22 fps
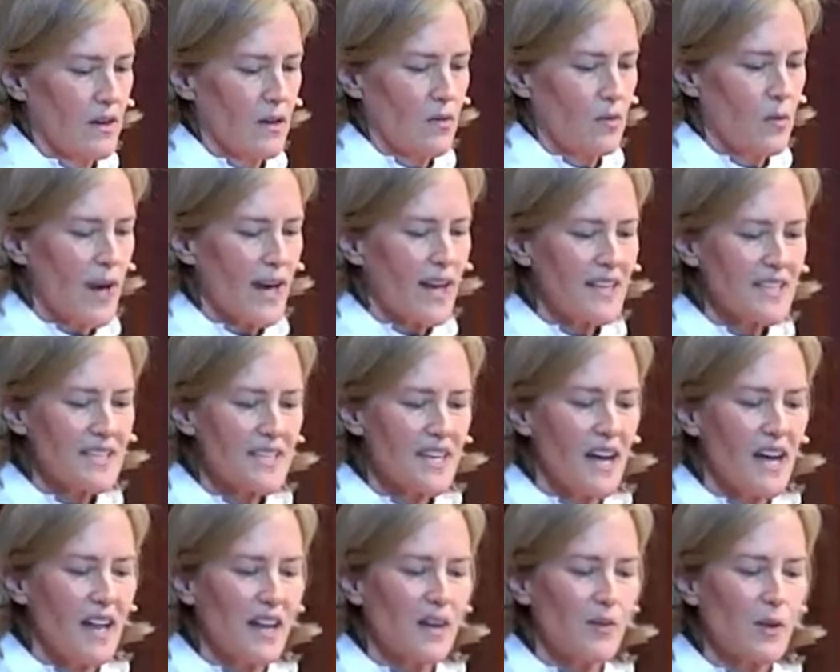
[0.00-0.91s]

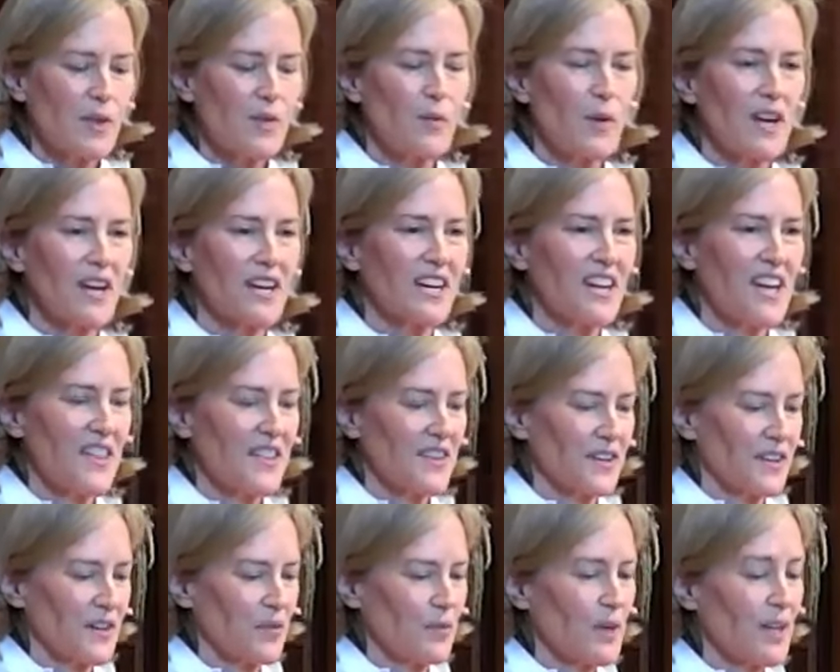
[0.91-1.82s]
Reconciling with one
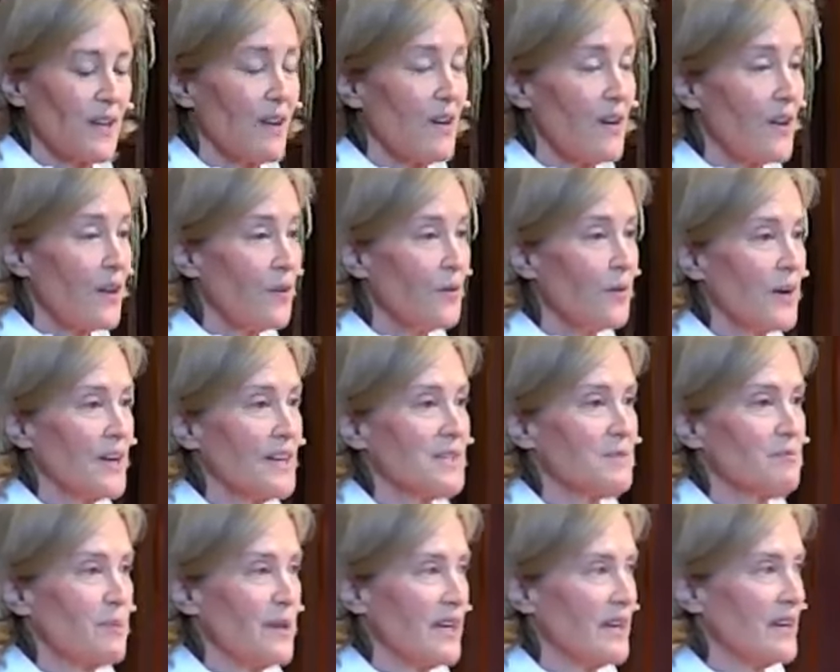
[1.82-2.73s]
another will
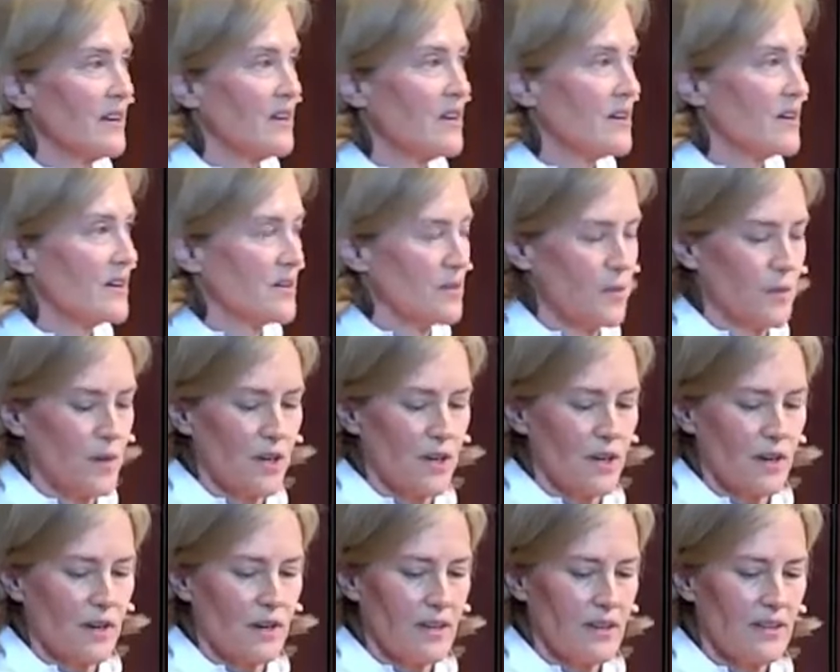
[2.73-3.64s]
always be hard
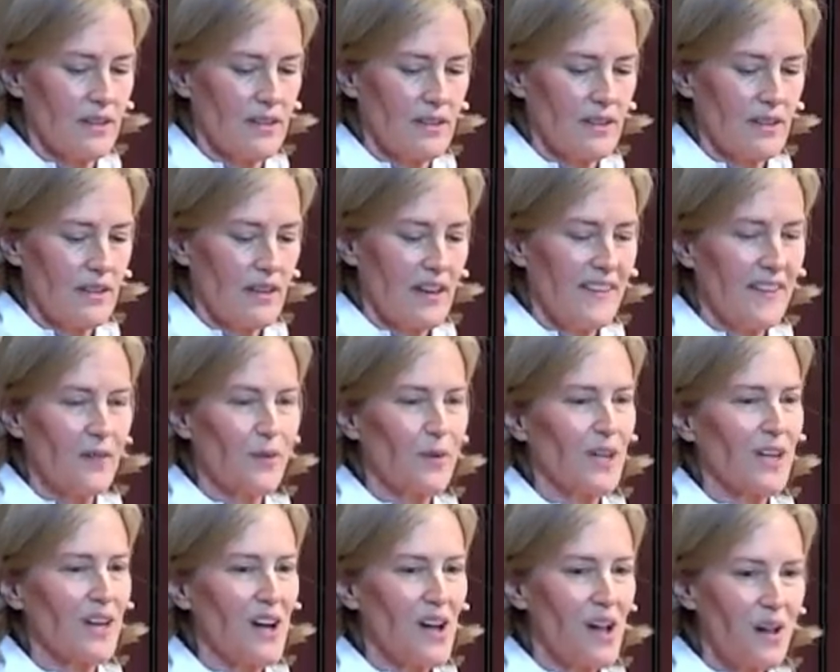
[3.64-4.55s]
work, and there
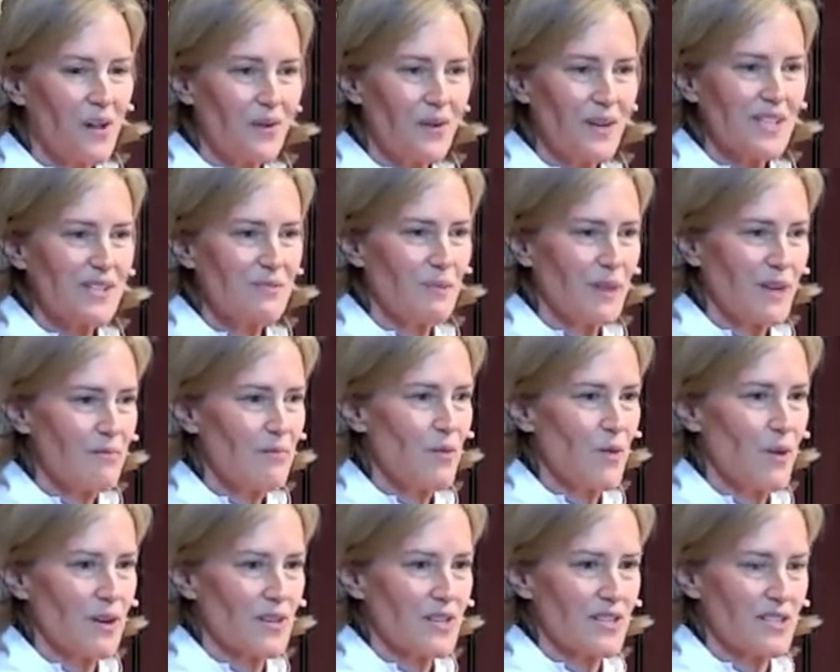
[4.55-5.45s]
will always be
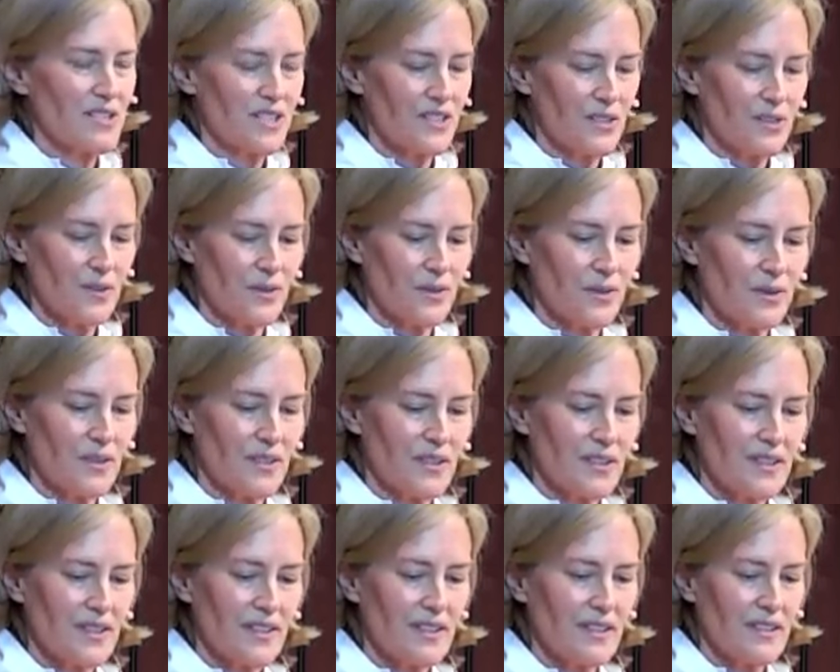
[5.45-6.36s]
more to do.
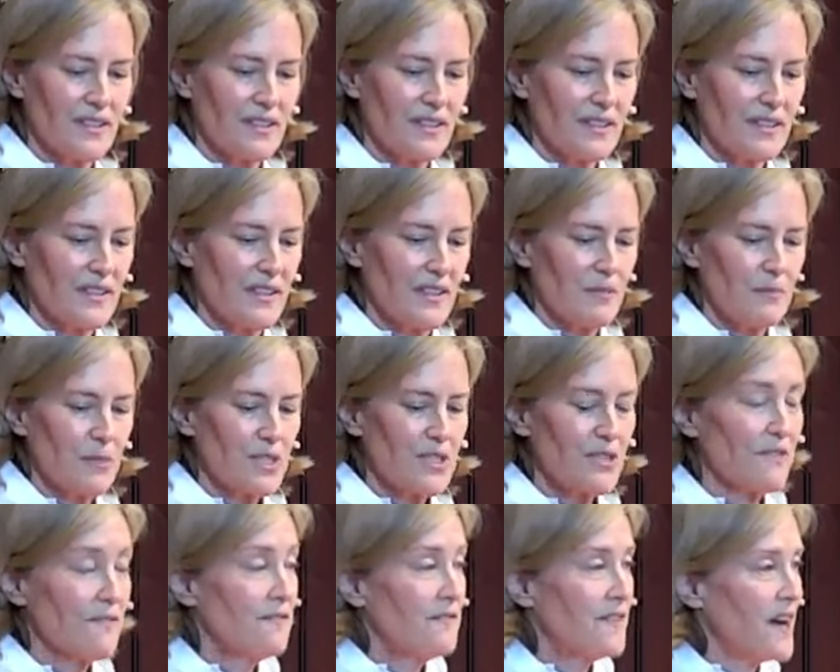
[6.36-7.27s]
But
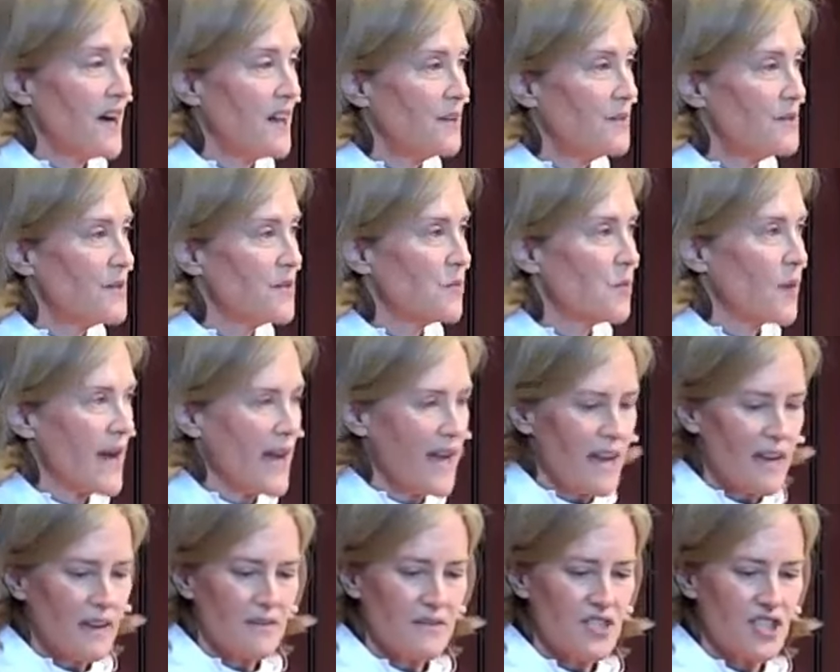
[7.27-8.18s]
to follow the
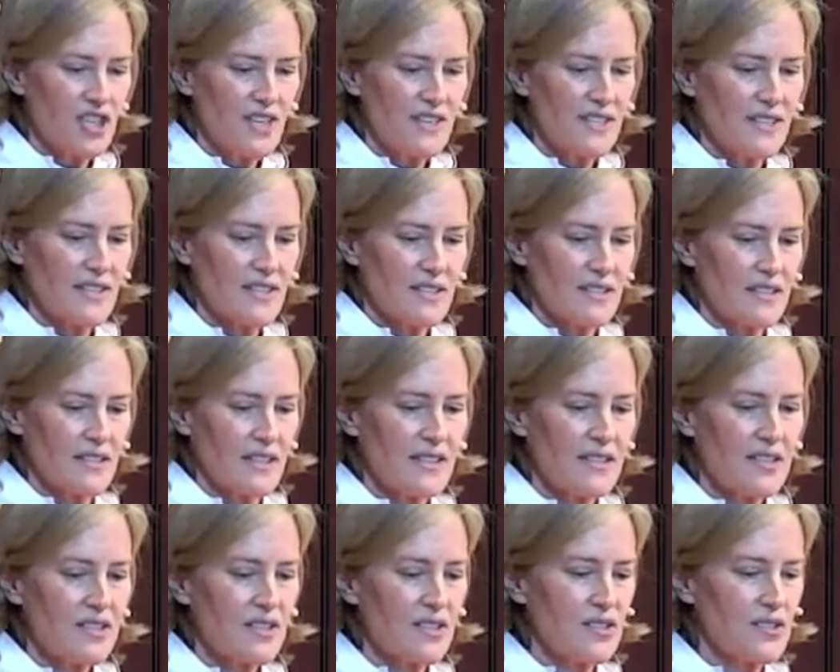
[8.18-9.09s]
way of Jesus
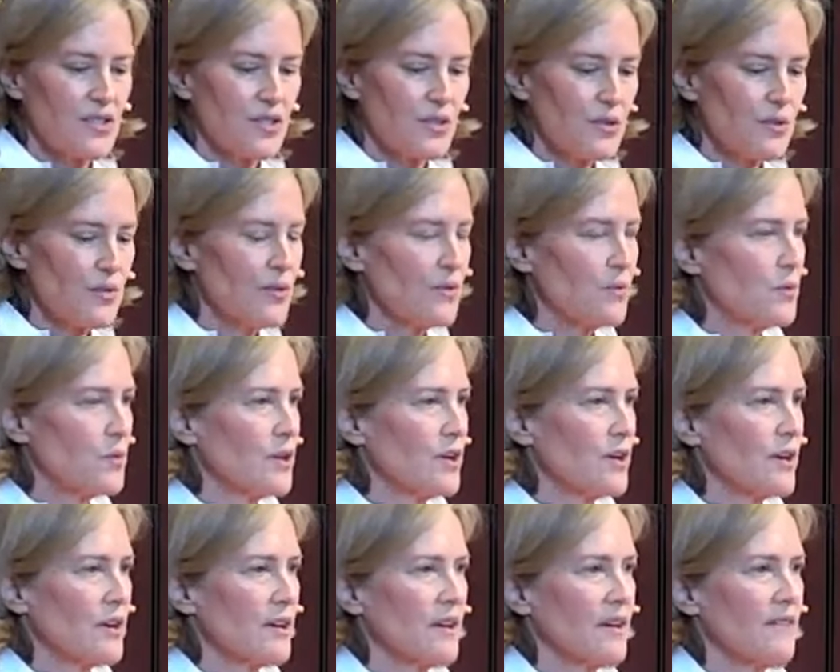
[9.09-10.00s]
is to do the
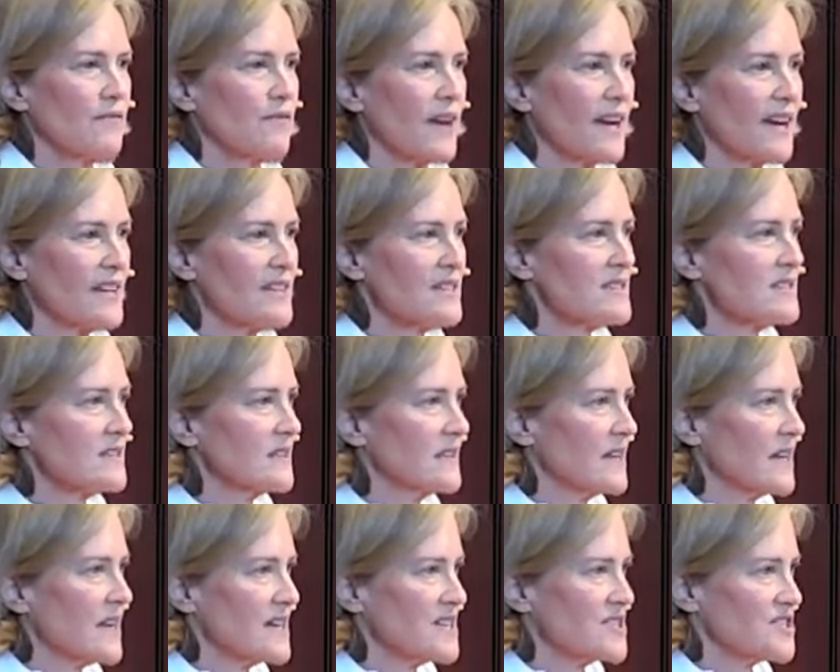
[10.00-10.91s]
work of
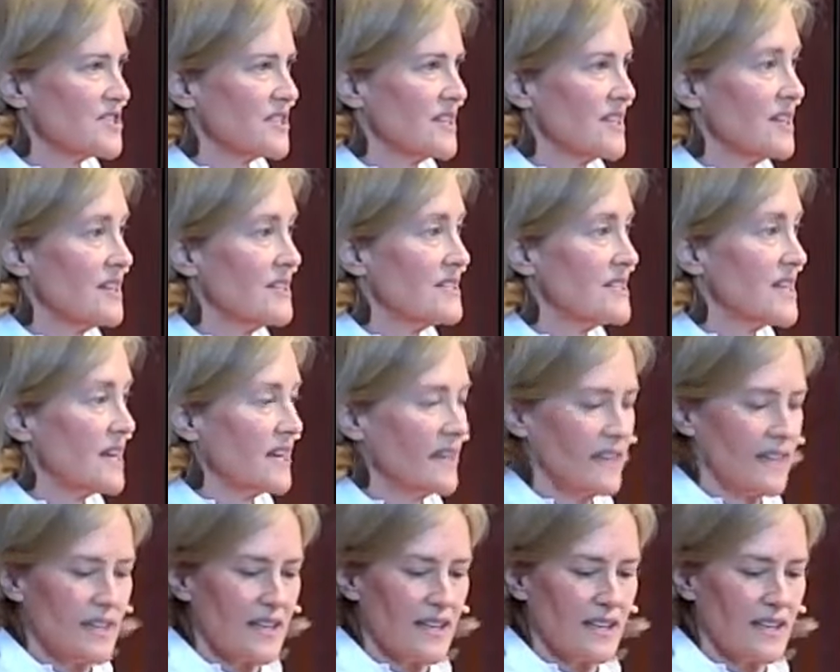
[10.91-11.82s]
reconciliation
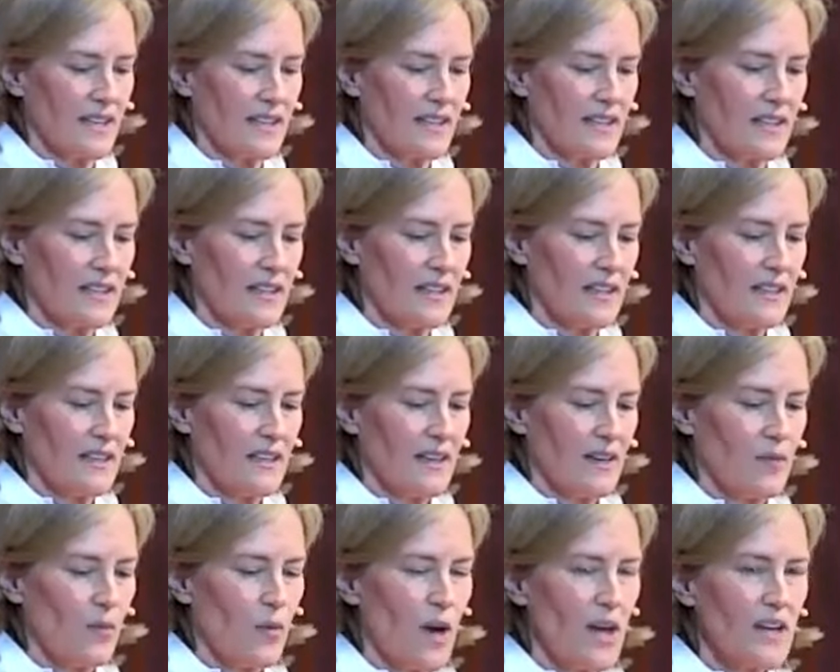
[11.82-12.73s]
daily,
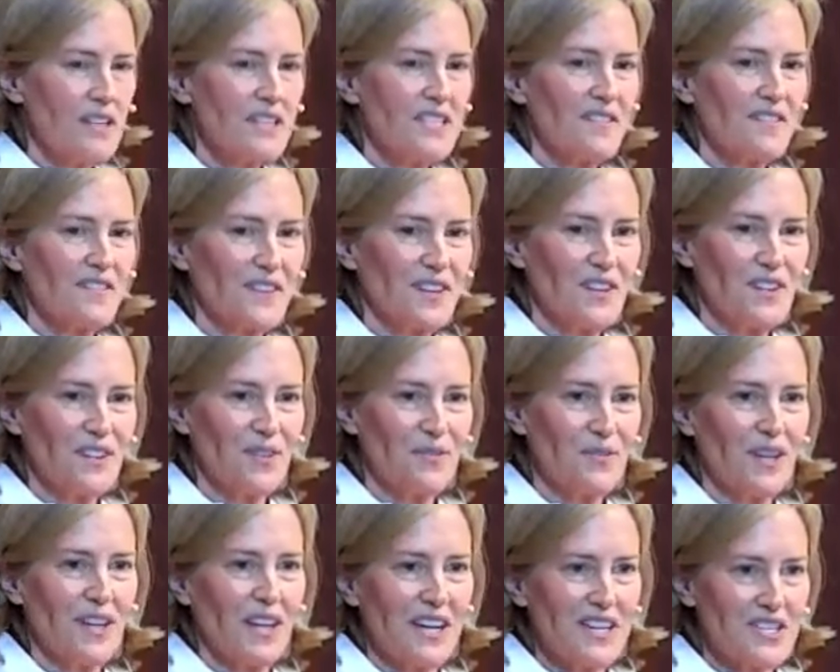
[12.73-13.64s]
one
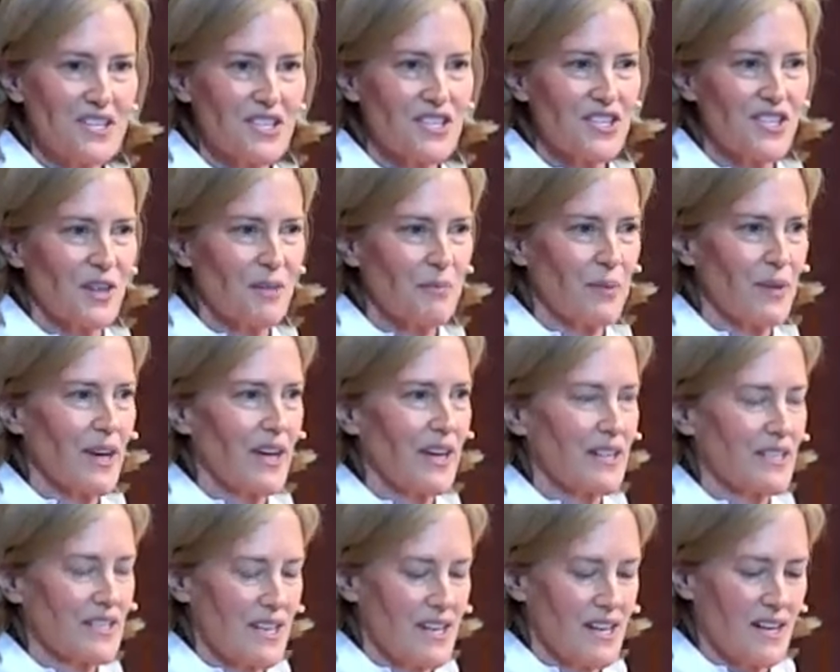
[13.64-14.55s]
difficult relationship
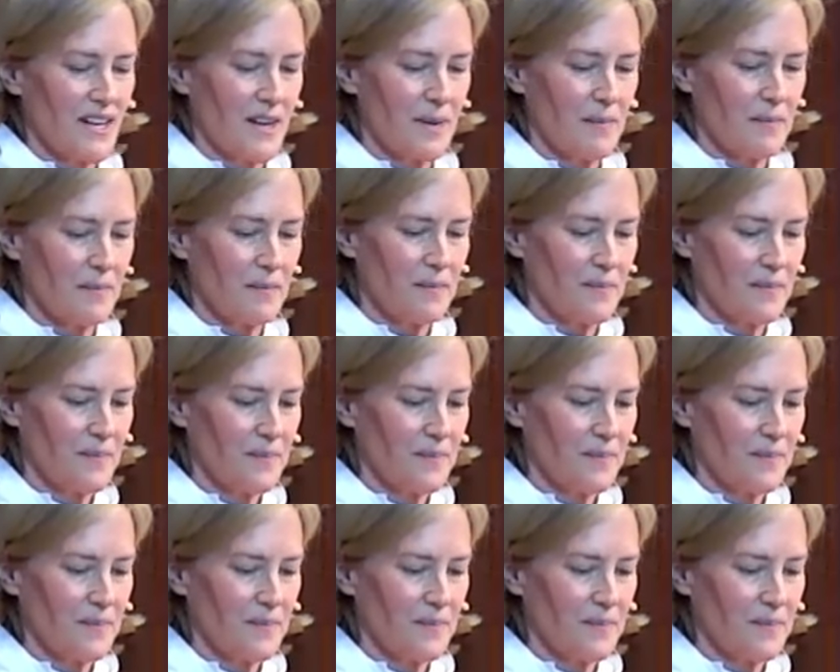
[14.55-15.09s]
at a time.